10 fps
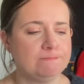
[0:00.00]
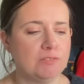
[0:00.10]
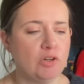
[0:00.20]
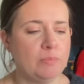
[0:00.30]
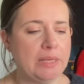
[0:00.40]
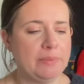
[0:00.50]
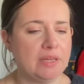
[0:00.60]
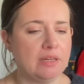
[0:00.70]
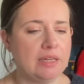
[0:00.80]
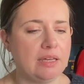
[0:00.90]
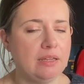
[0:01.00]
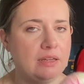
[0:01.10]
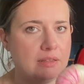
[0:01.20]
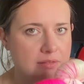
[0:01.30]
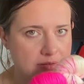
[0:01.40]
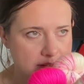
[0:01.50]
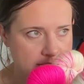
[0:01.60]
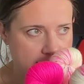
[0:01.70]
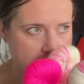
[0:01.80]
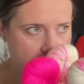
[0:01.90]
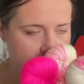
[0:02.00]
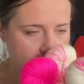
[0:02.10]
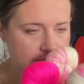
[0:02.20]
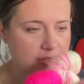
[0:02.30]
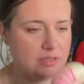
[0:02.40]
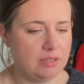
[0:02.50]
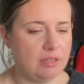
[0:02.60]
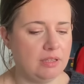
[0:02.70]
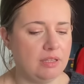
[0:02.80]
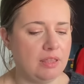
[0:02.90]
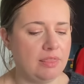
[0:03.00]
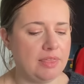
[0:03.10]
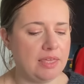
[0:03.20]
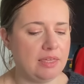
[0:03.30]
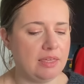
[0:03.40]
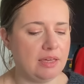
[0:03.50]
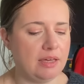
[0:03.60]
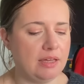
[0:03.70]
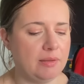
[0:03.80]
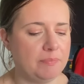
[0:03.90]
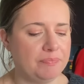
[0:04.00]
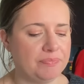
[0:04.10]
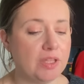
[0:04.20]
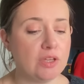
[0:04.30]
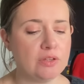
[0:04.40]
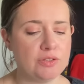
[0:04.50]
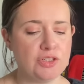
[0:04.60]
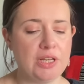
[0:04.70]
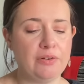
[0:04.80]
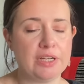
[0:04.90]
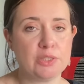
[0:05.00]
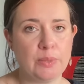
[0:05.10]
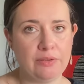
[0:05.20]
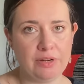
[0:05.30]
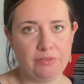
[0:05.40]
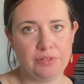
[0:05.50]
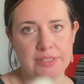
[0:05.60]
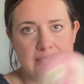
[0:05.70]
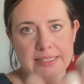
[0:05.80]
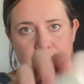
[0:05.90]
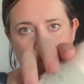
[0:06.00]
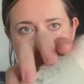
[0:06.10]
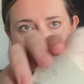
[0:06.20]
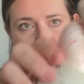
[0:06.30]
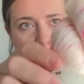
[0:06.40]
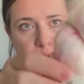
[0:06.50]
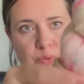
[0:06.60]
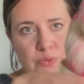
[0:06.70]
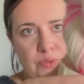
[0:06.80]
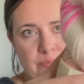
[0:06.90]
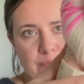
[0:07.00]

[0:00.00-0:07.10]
Or maybe I get another skein of the generic sweet reference. That's what this one's called.